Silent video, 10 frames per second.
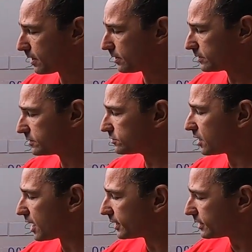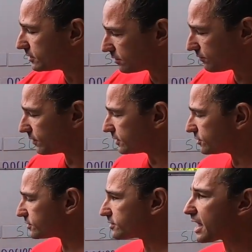Design is the first
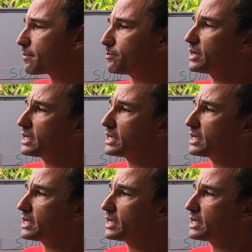step.